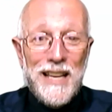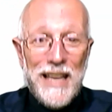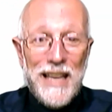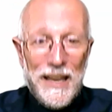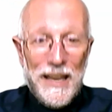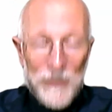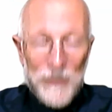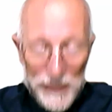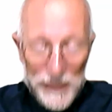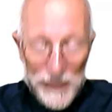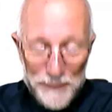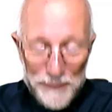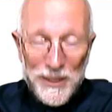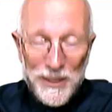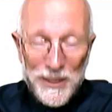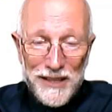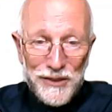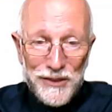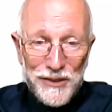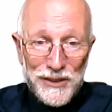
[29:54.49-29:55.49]
If something
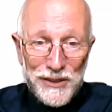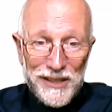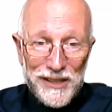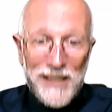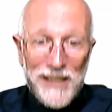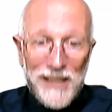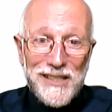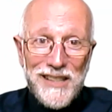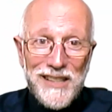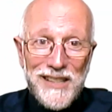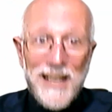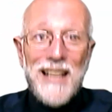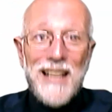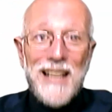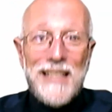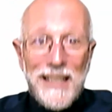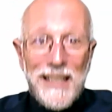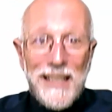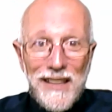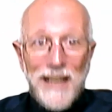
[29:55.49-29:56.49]
interests us,
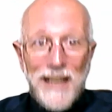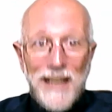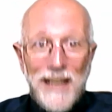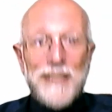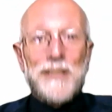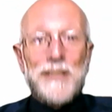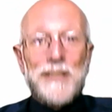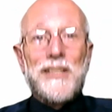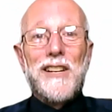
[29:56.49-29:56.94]
then let us